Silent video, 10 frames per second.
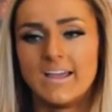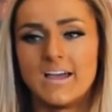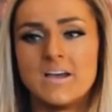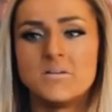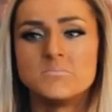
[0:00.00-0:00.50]

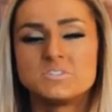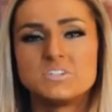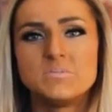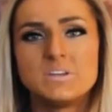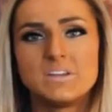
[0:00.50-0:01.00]
um,
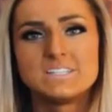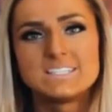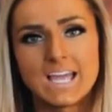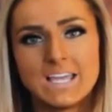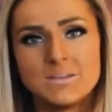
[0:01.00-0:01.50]
should be a good
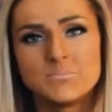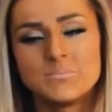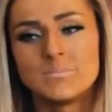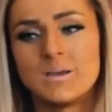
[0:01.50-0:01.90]
time.